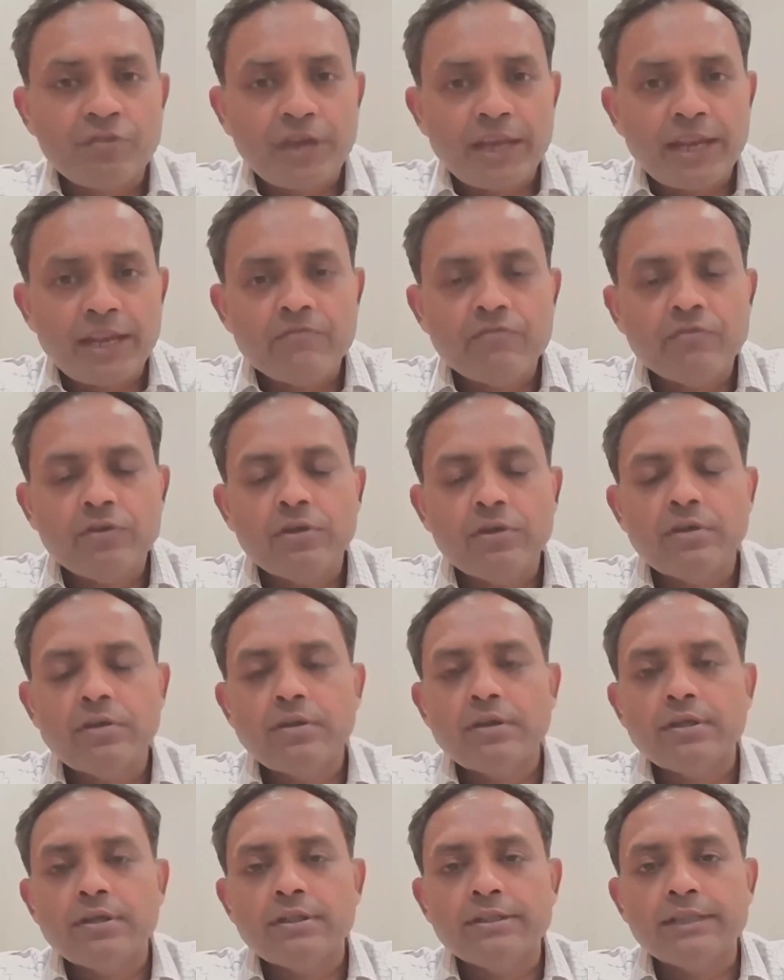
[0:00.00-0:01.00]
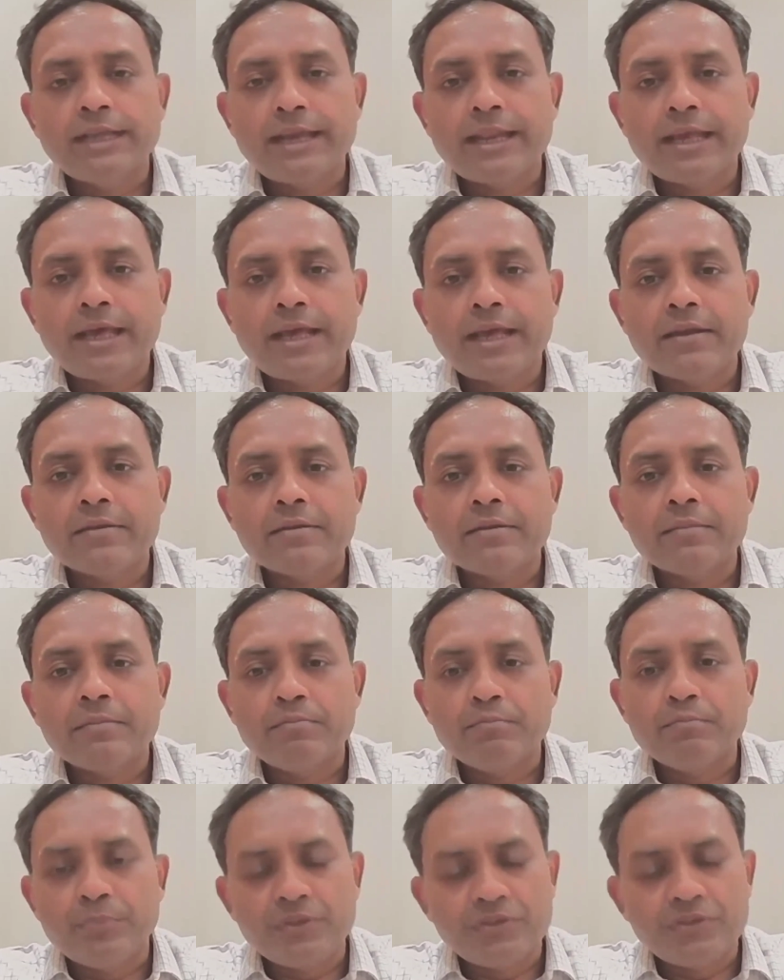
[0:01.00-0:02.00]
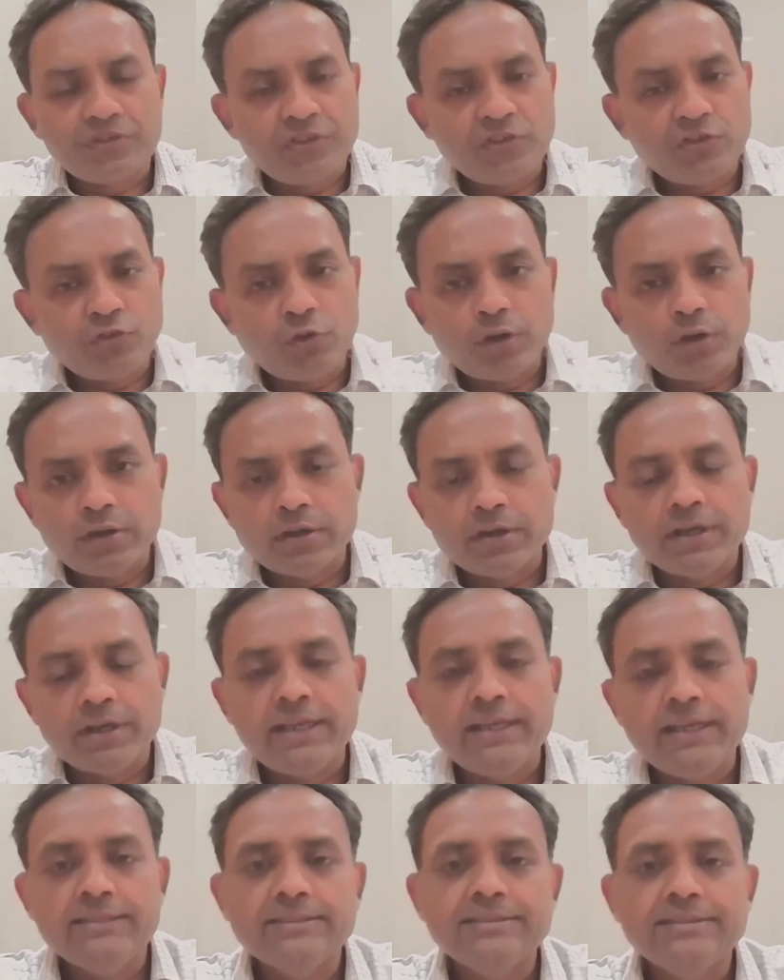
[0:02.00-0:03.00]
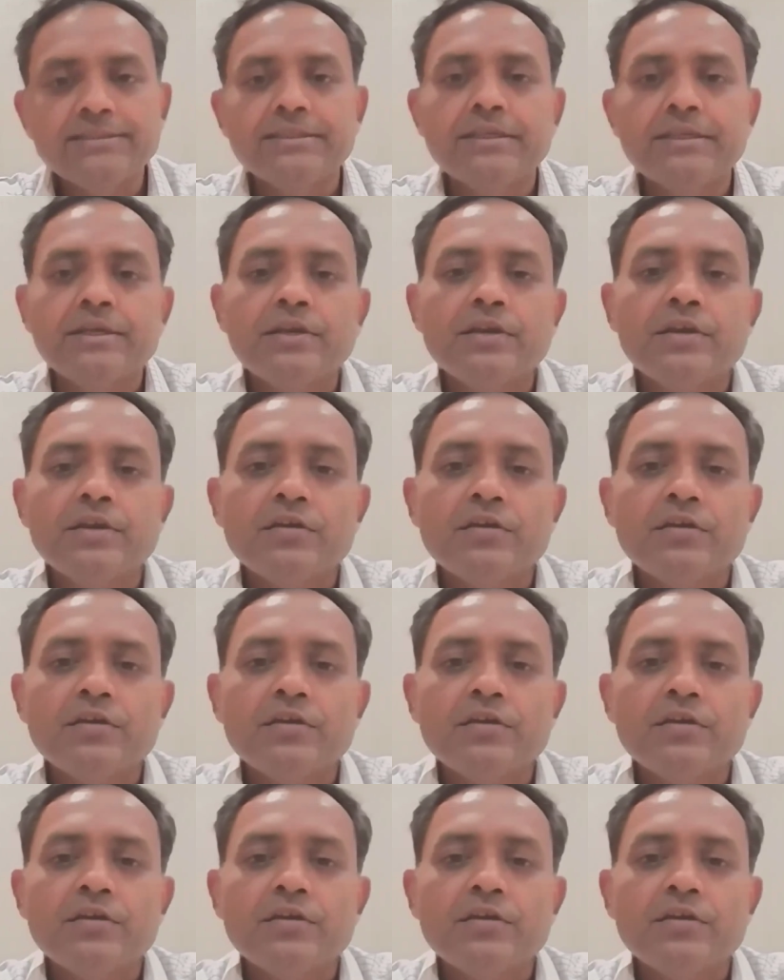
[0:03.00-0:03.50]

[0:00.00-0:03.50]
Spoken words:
wherever there are misses on earnings,